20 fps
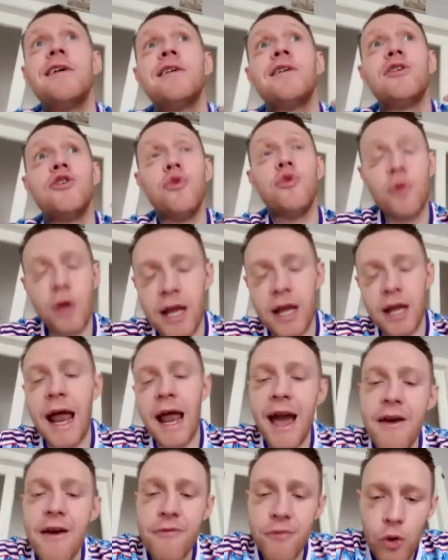you can
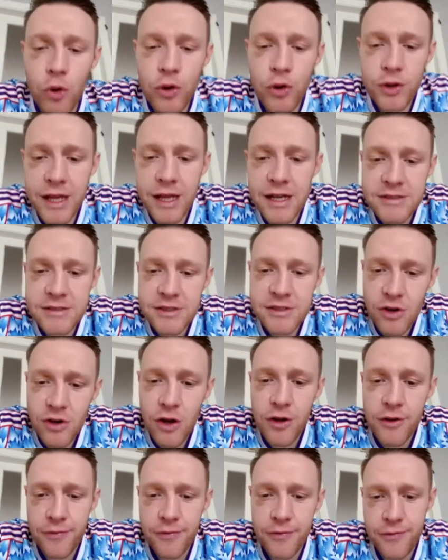have good things in your
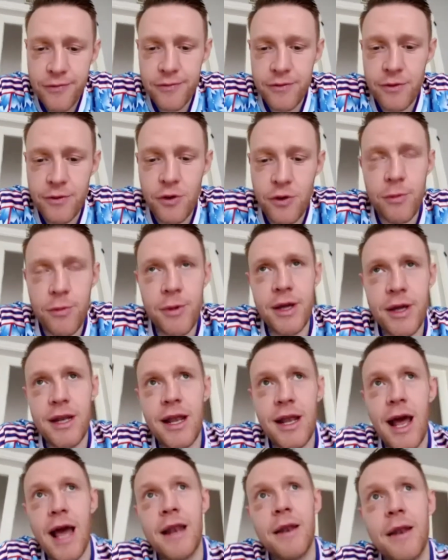life. You know what I mean?
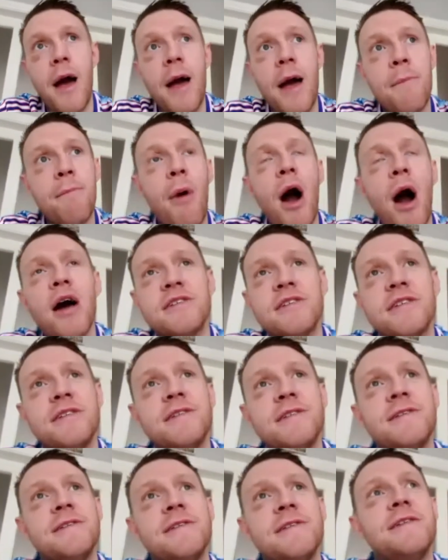And
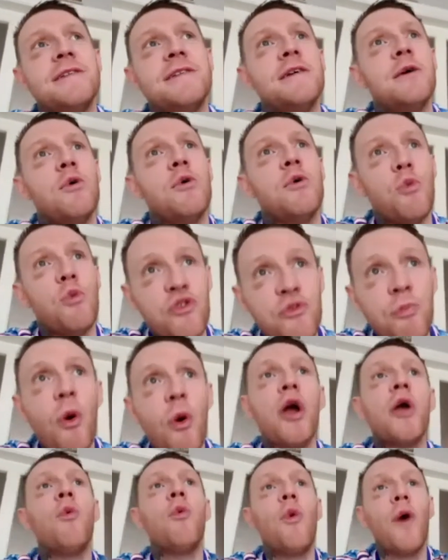boxing was
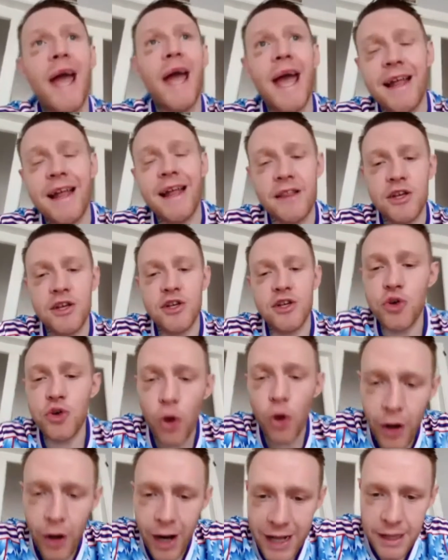my way to
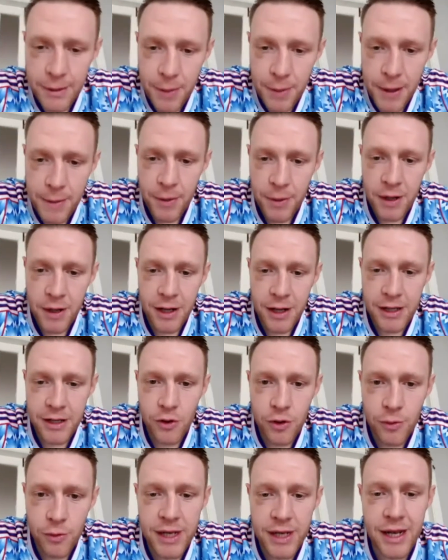show that to people. Like, you know
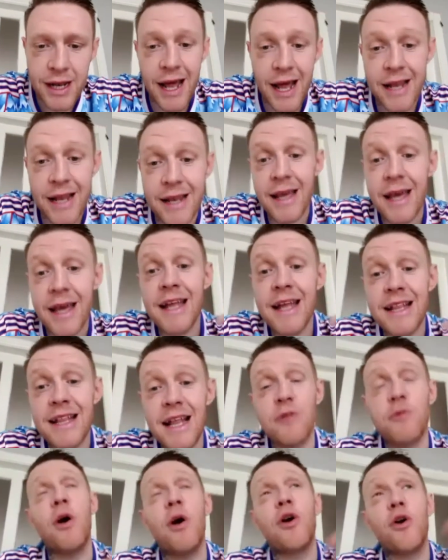what I mean? And that's
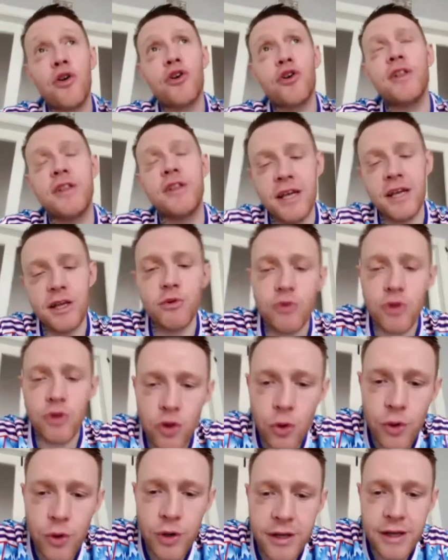why I'm going to continue to
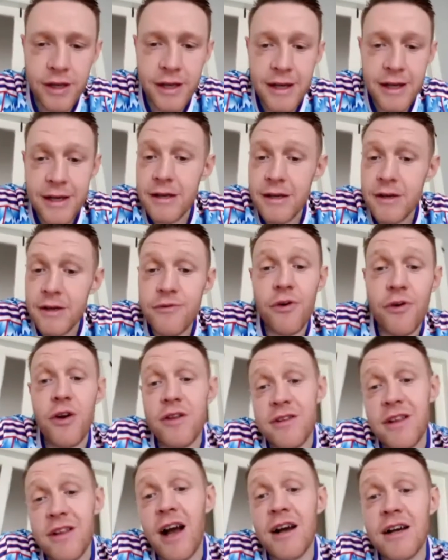do it for
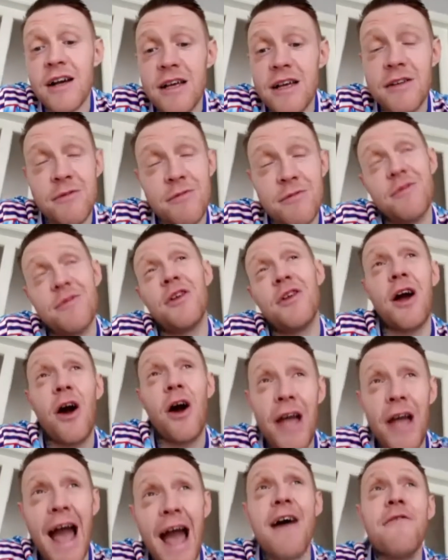as long as, like, I
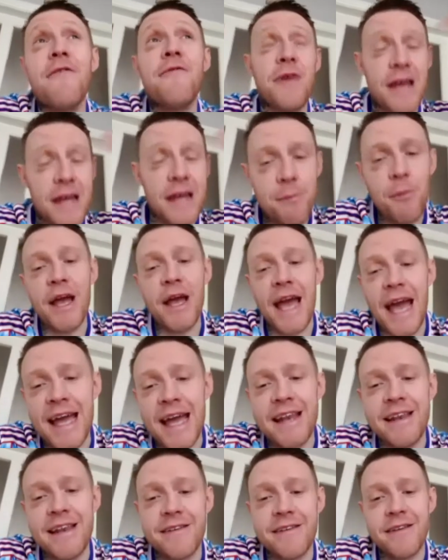have in my
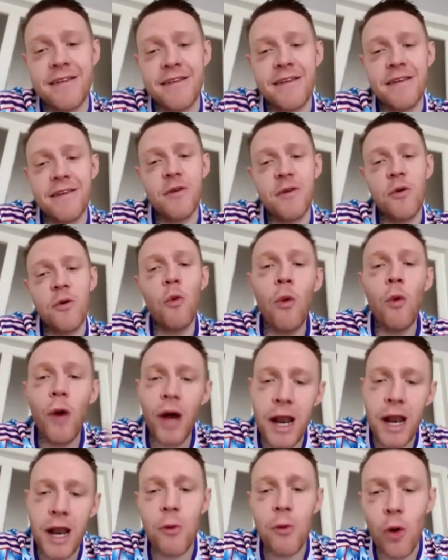head when
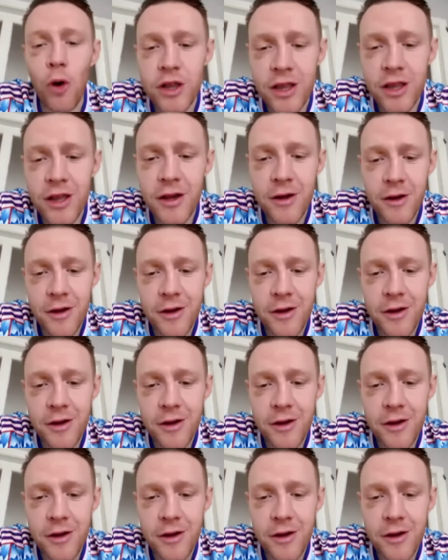I'm going to